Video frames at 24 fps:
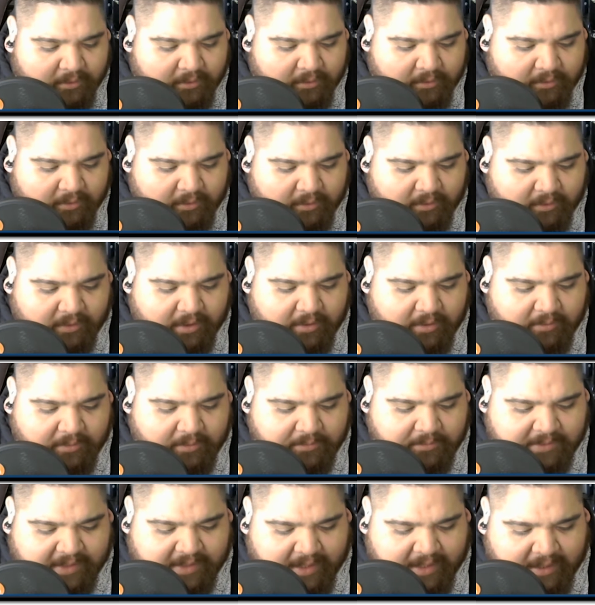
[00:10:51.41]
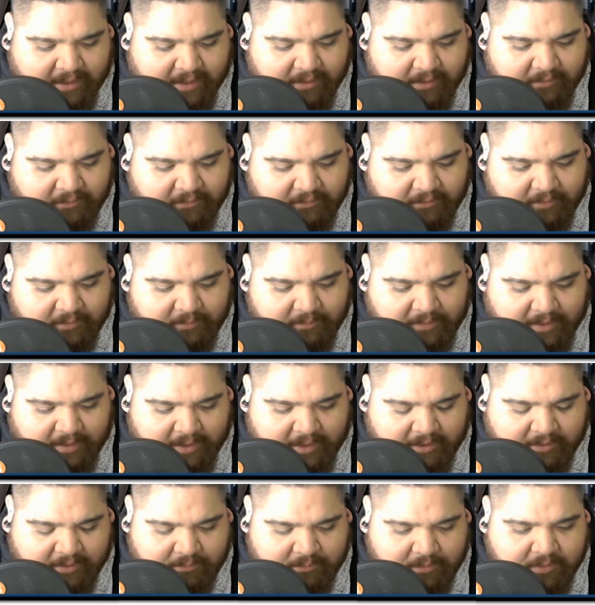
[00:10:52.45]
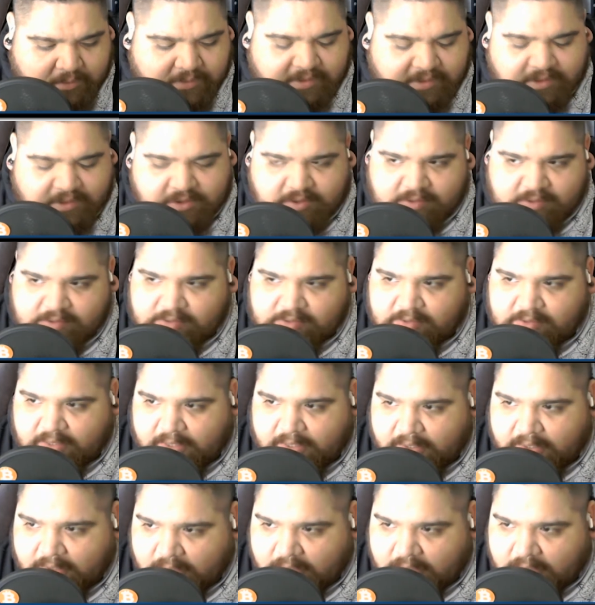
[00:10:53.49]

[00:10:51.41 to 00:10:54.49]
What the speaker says: You know, I'm taking from like musicians like,